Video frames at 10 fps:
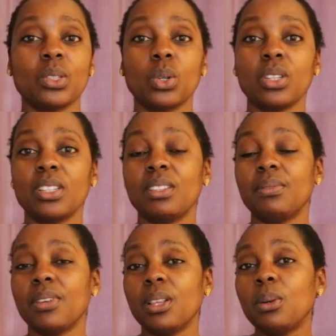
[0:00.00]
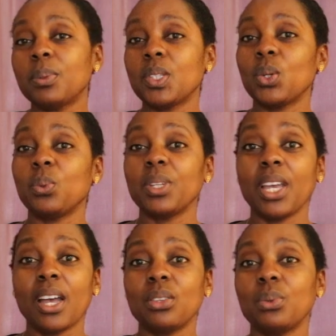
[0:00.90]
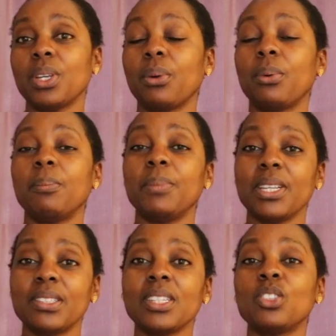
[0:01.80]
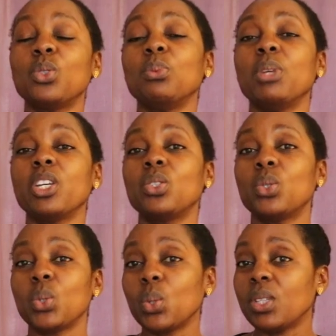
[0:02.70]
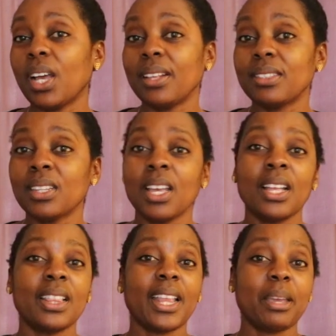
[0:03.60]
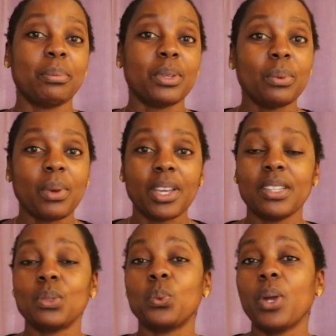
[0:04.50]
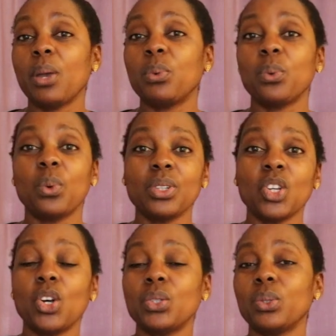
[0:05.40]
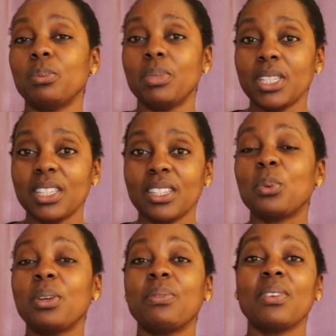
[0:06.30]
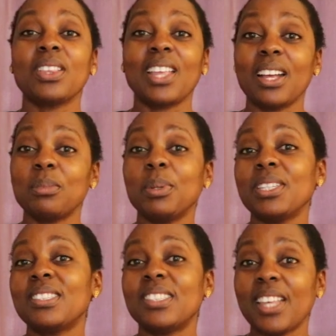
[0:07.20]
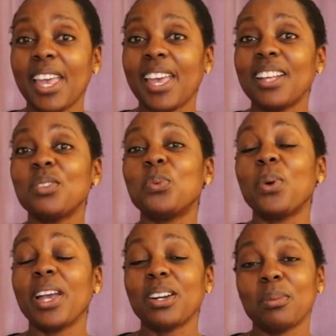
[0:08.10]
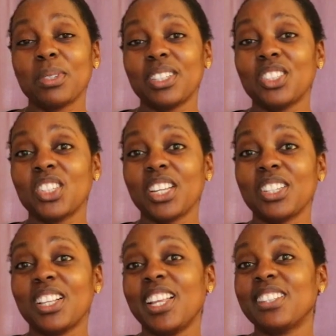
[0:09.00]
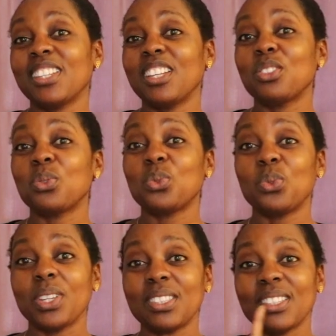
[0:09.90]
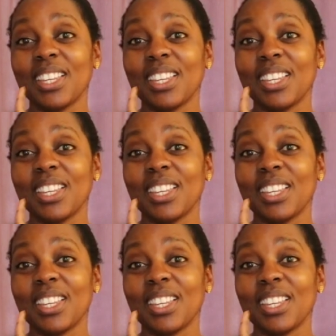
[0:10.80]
underdeveloped. So we are doing our bit to make sure that Liberia is where we want her to be. With that being said, welcome to the channel. Let's get straight